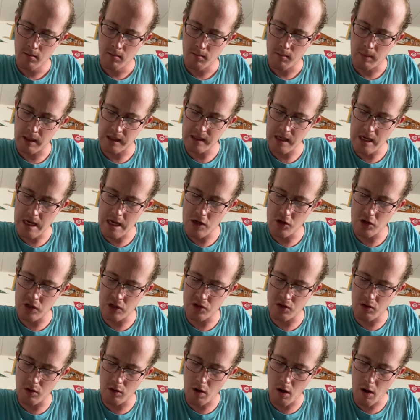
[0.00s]
but each is
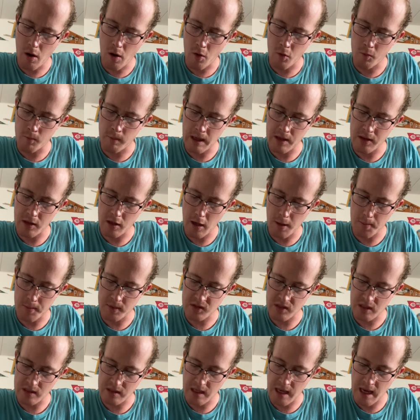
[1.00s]
to go by the
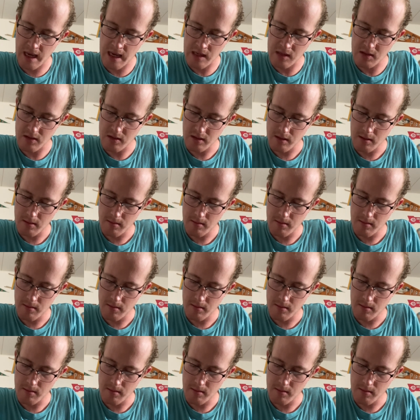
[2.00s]
opposite gate.